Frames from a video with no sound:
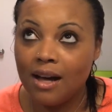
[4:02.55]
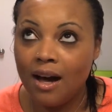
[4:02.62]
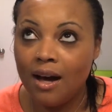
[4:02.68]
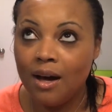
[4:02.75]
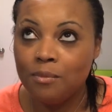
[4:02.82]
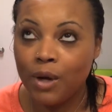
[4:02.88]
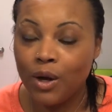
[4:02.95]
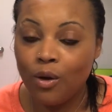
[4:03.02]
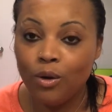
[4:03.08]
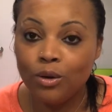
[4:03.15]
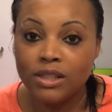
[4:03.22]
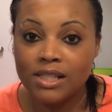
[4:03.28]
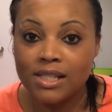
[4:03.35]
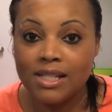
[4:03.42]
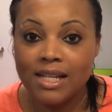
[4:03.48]
my
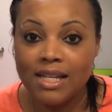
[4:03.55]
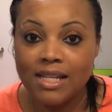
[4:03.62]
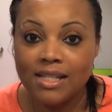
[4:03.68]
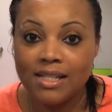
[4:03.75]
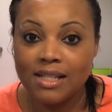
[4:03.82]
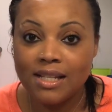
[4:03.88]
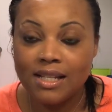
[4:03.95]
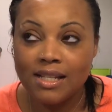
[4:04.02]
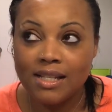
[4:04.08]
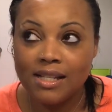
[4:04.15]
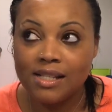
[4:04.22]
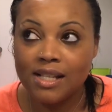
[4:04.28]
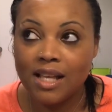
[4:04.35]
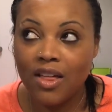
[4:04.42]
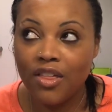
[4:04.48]
oldest niece
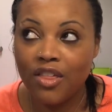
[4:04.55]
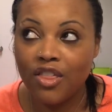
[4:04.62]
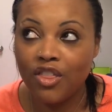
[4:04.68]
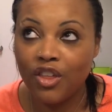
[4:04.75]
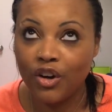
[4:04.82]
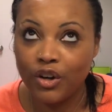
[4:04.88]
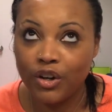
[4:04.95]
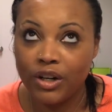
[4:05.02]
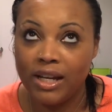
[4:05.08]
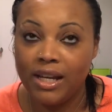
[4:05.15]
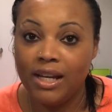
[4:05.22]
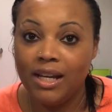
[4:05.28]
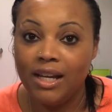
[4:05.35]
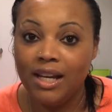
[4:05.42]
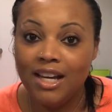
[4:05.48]
is
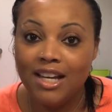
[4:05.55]
30.